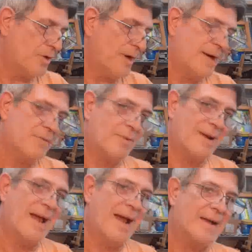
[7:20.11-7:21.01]
how to
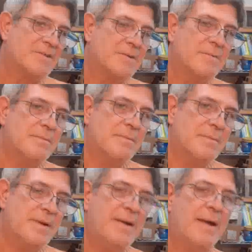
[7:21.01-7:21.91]
relax.
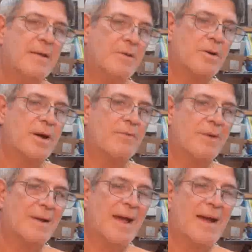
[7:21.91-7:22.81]
You need to learn how to
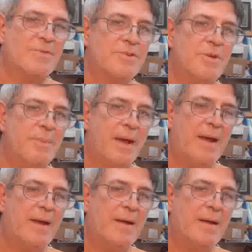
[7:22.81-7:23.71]
relax when you
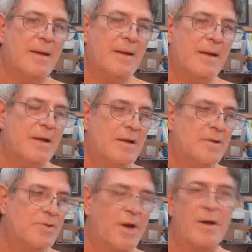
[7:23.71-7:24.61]
paint.
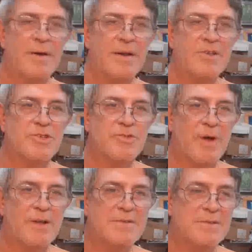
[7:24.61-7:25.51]
Try not to get
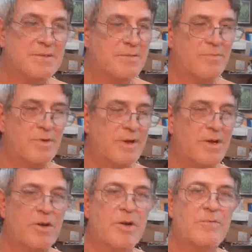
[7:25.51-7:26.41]
stressed. It's really a
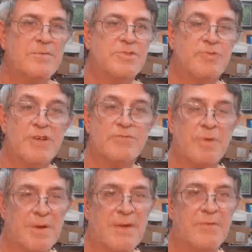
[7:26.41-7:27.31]
good stress
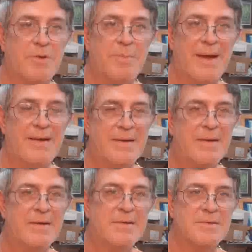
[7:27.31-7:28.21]
reliever,
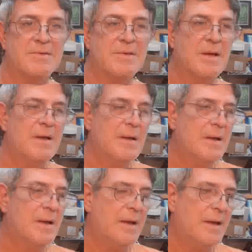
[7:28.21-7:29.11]
painting is.
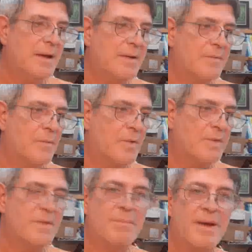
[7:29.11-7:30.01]
And one
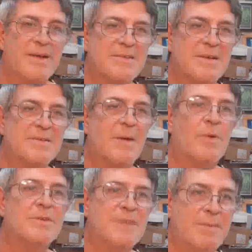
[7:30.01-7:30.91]
of the biggest things I
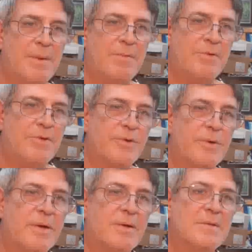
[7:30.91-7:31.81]
want to see people
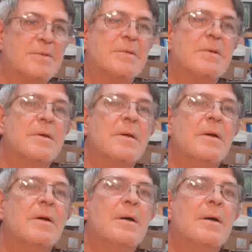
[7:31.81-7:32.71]
do is
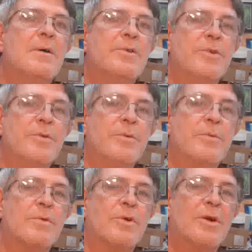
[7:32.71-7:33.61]
to
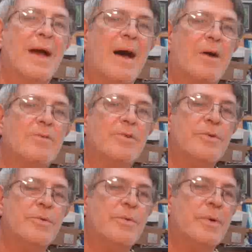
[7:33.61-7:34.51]
learn how
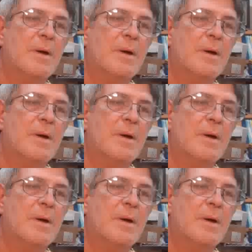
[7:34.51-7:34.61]
to